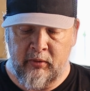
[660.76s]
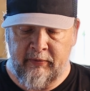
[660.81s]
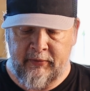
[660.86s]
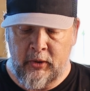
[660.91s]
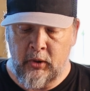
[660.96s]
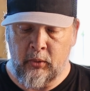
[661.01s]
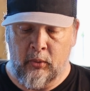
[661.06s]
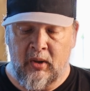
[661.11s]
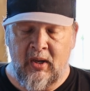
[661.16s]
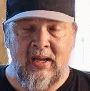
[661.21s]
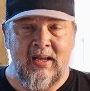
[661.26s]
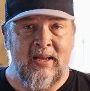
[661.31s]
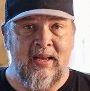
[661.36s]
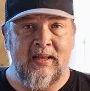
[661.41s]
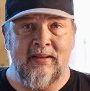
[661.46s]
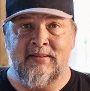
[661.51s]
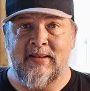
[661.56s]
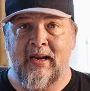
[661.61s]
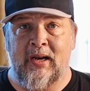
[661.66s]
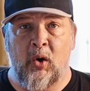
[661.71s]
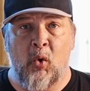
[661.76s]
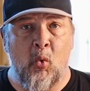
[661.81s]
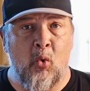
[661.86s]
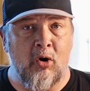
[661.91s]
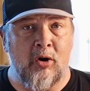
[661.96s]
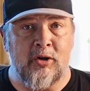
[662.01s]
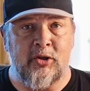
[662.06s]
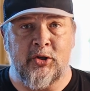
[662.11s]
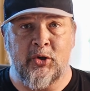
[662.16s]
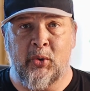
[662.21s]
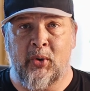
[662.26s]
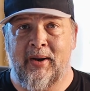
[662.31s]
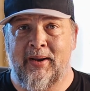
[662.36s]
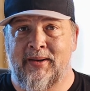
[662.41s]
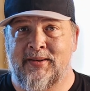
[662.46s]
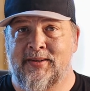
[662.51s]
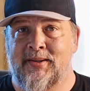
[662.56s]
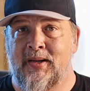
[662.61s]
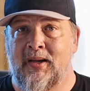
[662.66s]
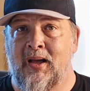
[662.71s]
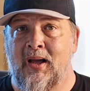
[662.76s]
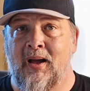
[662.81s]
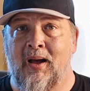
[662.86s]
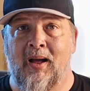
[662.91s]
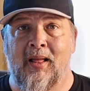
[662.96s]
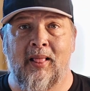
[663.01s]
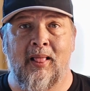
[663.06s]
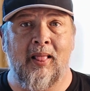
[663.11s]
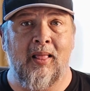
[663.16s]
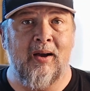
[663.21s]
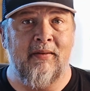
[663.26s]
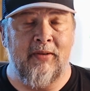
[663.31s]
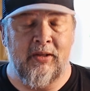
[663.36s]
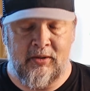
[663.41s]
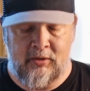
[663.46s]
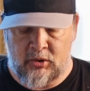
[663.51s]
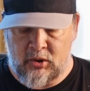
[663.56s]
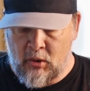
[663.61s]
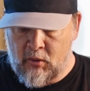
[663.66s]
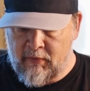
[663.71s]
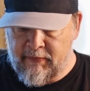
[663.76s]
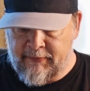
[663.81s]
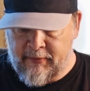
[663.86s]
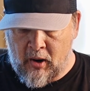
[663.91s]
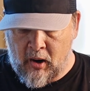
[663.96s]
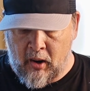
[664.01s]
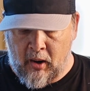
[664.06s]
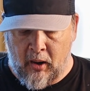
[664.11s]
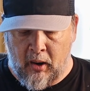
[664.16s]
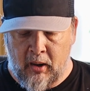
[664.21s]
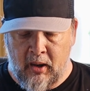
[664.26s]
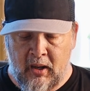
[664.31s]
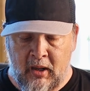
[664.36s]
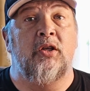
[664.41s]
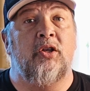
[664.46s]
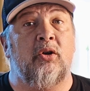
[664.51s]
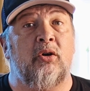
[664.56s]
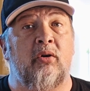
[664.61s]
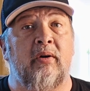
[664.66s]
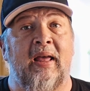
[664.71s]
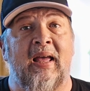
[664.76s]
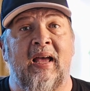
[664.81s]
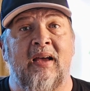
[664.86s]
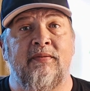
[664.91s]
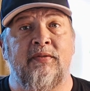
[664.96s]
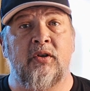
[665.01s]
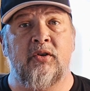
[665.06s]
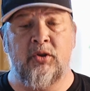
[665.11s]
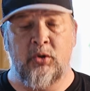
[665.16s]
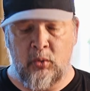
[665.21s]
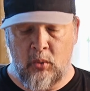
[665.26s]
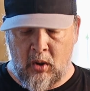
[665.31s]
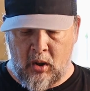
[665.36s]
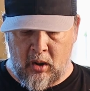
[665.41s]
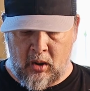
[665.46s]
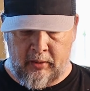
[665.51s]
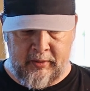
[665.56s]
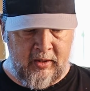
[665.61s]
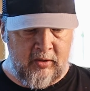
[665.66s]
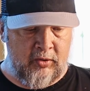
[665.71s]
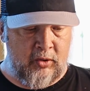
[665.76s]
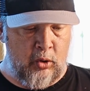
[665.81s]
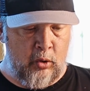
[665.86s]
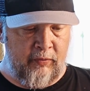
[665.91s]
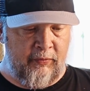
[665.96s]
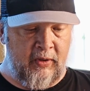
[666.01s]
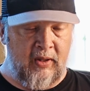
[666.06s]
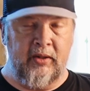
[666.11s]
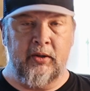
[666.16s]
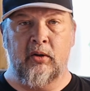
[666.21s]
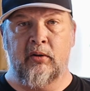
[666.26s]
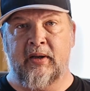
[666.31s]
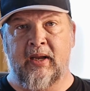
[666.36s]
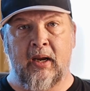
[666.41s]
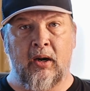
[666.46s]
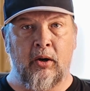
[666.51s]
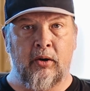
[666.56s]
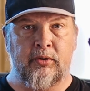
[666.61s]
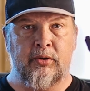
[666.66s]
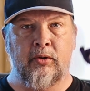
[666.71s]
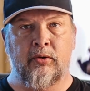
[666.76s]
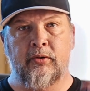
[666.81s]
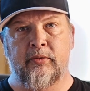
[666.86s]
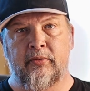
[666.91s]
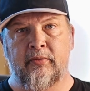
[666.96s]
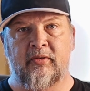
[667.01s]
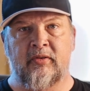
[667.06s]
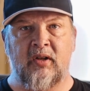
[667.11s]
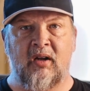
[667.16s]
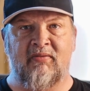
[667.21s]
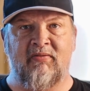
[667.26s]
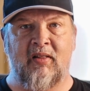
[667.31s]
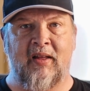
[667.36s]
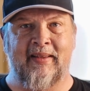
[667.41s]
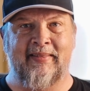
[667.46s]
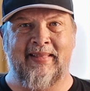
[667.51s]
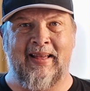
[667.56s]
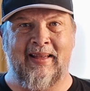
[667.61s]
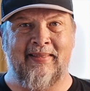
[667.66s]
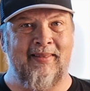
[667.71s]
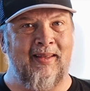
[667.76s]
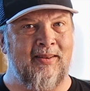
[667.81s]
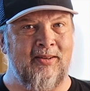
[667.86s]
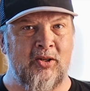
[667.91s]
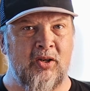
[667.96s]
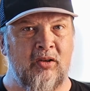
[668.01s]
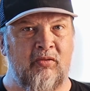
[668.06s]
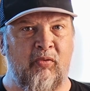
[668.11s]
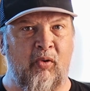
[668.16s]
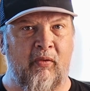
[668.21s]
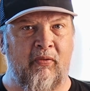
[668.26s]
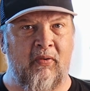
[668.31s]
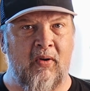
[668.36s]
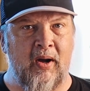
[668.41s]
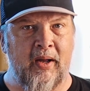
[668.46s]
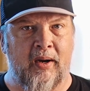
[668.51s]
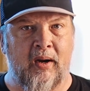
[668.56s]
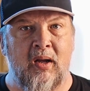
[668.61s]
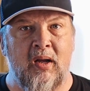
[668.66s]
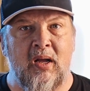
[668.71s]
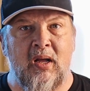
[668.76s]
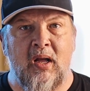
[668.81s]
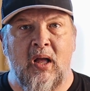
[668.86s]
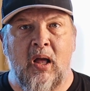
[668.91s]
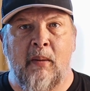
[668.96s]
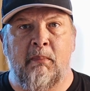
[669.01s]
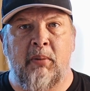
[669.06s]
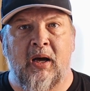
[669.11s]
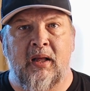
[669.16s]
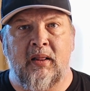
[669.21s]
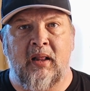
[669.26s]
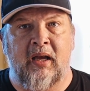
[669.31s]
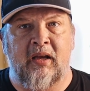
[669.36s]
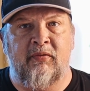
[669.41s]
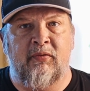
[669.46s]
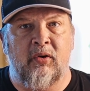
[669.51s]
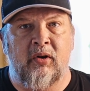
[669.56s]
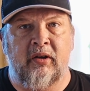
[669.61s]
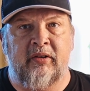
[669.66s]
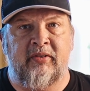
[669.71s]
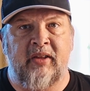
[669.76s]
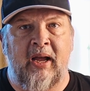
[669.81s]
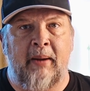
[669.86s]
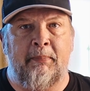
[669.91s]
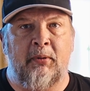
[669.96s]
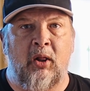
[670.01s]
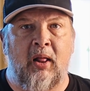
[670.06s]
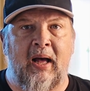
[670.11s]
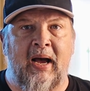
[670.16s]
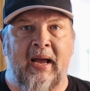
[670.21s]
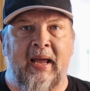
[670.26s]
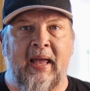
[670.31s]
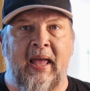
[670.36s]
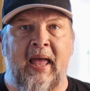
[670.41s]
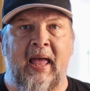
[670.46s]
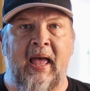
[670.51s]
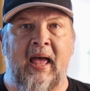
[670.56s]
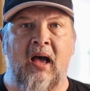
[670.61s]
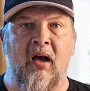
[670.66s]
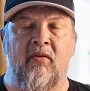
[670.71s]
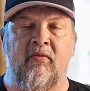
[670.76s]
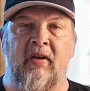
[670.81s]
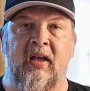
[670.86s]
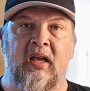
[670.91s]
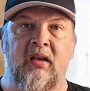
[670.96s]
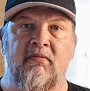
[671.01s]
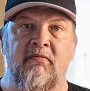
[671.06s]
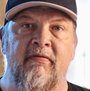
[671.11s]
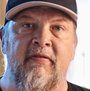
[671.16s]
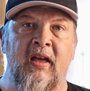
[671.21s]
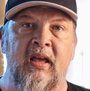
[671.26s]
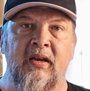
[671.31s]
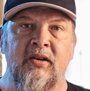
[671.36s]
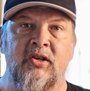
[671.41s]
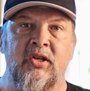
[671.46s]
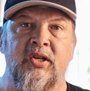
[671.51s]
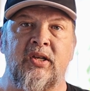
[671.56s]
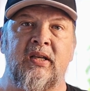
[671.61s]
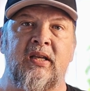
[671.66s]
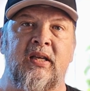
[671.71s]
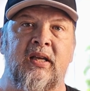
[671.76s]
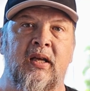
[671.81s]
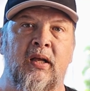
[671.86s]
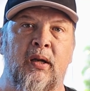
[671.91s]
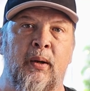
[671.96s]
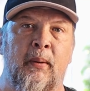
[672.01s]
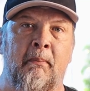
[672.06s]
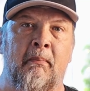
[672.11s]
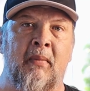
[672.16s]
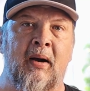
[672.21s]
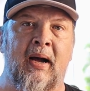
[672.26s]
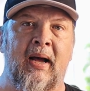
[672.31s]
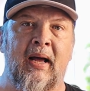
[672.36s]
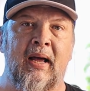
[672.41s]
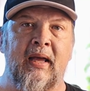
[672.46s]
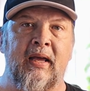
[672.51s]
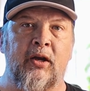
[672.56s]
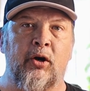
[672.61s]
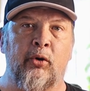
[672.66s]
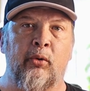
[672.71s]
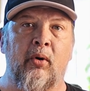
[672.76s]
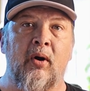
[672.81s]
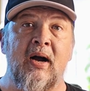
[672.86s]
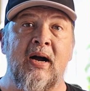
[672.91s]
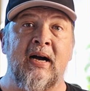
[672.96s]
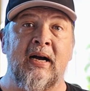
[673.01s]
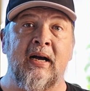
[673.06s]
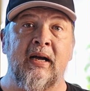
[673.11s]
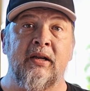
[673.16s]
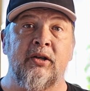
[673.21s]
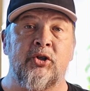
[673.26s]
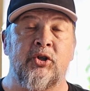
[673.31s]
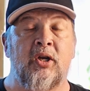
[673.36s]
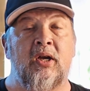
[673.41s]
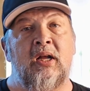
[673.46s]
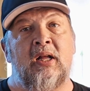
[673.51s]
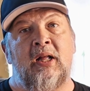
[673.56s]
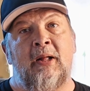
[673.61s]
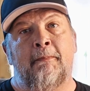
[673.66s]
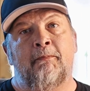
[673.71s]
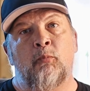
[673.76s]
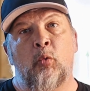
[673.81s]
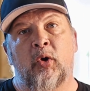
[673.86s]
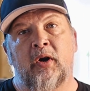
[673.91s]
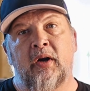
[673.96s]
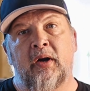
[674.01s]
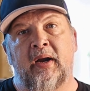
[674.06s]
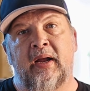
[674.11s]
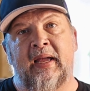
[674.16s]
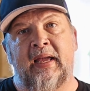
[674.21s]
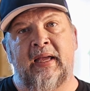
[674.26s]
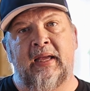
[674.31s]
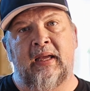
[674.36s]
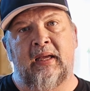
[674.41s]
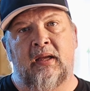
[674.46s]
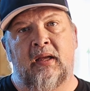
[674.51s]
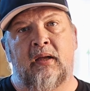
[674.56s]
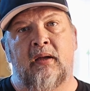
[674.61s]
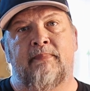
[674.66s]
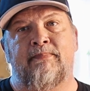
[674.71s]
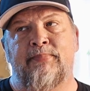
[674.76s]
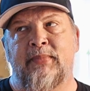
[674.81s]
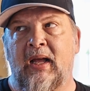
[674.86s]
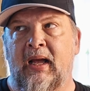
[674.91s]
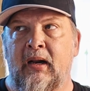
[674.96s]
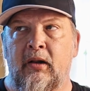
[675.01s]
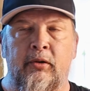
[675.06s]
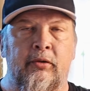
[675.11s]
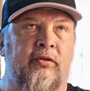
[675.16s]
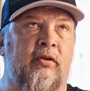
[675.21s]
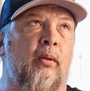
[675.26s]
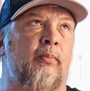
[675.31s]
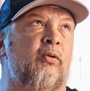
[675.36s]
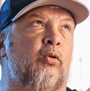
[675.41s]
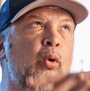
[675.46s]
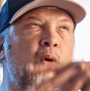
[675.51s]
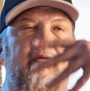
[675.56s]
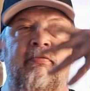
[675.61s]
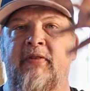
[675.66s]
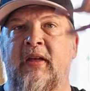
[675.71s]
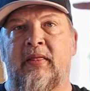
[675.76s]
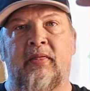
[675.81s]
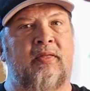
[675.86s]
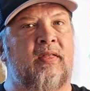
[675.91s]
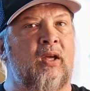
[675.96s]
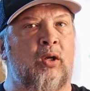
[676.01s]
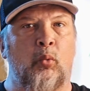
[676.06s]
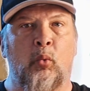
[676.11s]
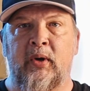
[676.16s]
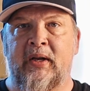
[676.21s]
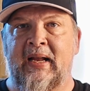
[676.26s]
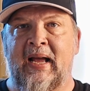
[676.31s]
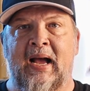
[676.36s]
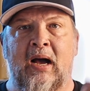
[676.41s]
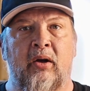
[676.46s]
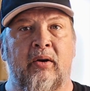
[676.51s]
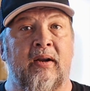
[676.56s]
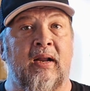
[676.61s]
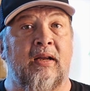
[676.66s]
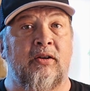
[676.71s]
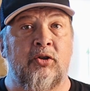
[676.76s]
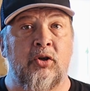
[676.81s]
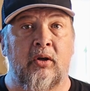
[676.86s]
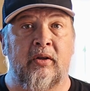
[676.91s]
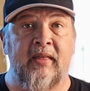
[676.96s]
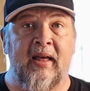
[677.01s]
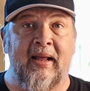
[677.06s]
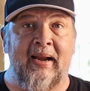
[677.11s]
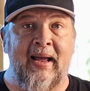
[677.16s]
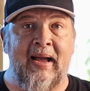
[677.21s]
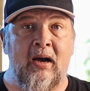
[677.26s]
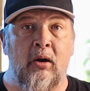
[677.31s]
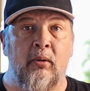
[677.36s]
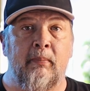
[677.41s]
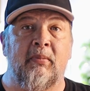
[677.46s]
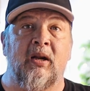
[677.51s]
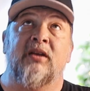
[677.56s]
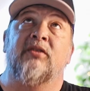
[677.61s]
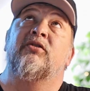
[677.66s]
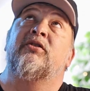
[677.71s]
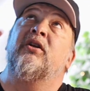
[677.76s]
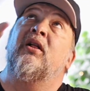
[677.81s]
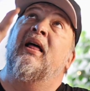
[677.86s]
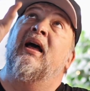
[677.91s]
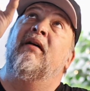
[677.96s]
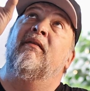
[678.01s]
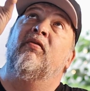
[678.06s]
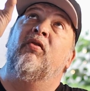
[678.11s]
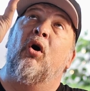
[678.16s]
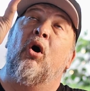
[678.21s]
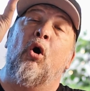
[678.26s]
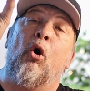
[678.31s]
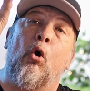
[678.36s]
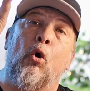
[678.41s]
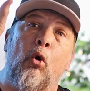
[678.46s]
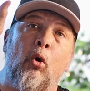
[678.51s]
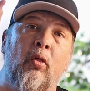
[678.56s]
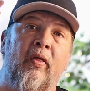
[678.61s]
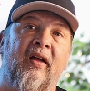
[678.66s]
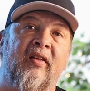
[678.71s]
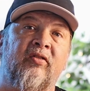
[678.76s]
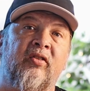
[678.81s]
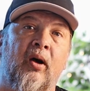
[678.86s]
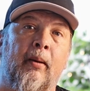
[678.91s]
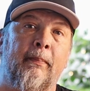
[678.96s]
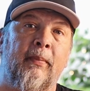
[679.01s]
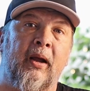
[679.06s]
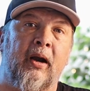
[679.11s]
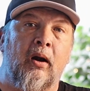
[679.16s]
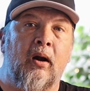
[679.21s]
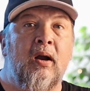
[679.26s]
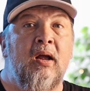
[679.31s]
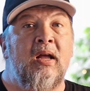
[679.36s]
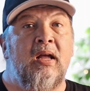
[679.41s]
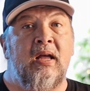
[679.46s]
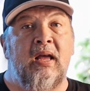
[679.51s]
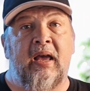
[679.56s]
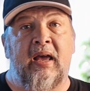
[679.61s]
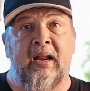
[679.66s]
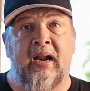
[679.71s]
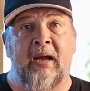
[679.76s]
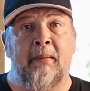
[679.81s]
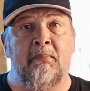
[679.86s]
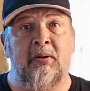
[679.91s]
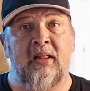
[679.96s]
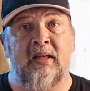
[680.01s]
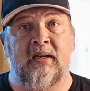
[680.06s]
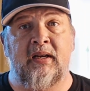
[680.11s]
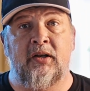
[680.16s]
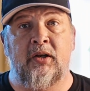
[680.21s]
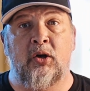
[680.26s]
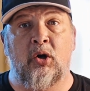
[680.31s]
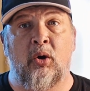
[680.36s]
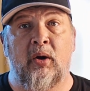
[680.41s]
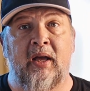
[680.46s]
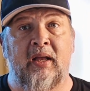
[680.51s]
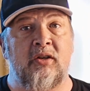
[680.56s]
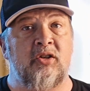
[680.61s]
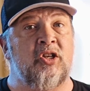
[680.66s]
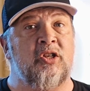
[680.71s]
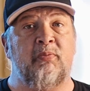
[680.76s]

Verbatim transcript: review, is that it works great. I love it so far. You don't have to do all these goofy little characters and stuff like that. That's just for fun. But like, for example, I have a vent in my garage where a, I don't know, some sort of vent thing went out, and I took that out, but I still have the hole that's up there. And I'm planning to go ahead and